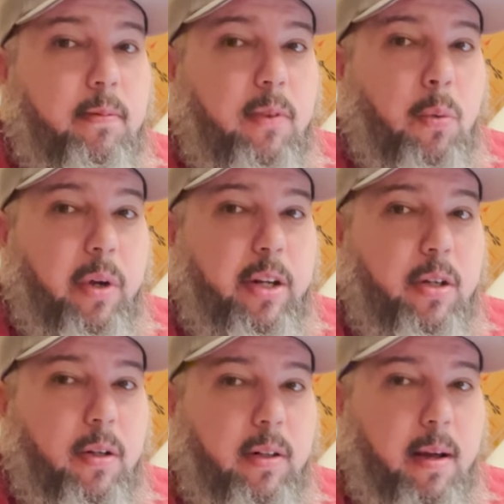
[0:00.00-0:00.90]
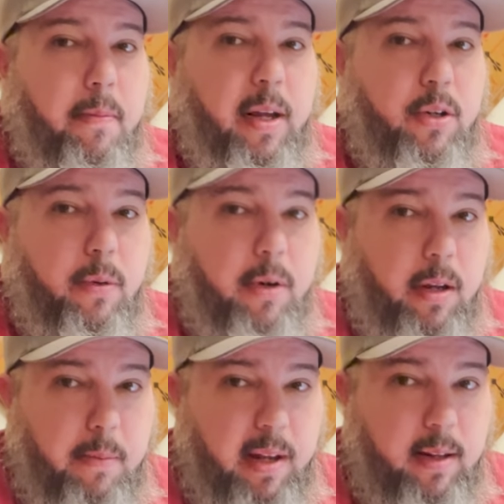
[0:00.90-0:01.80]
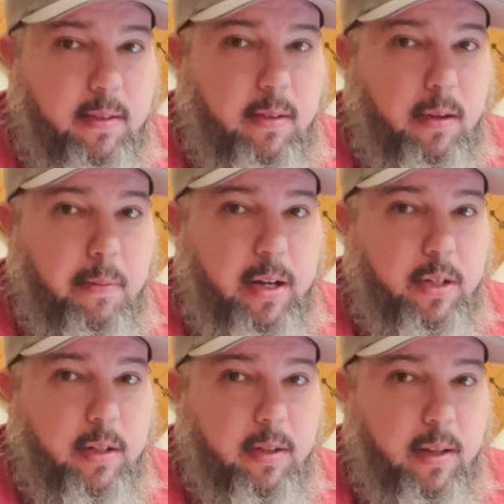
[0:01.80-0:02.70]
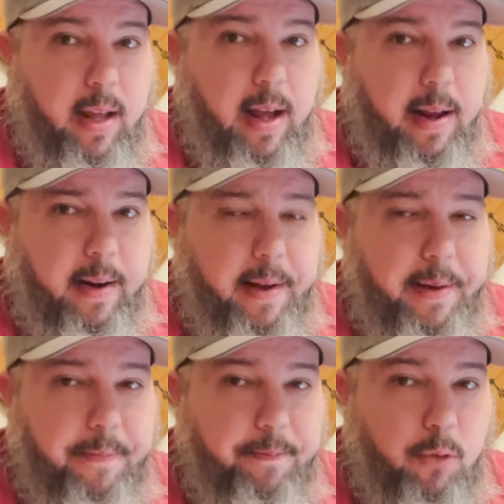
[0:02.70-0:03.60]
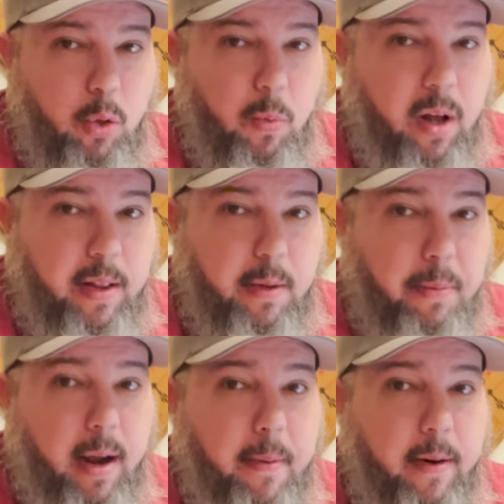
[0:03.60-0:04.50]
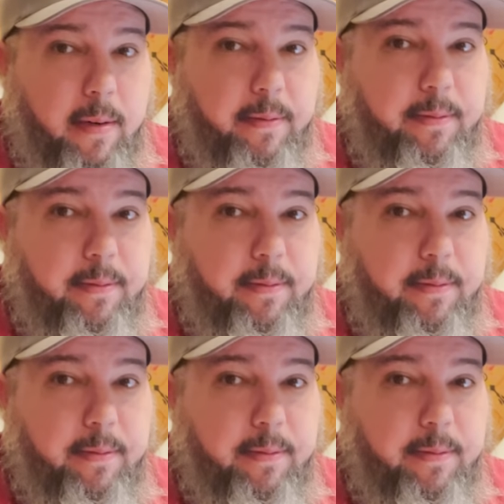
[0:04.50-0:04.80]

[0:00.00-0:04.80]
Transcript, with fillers: And we'll get you hooked up. Make sure when you email us, you mention that uh, you won the pry bar.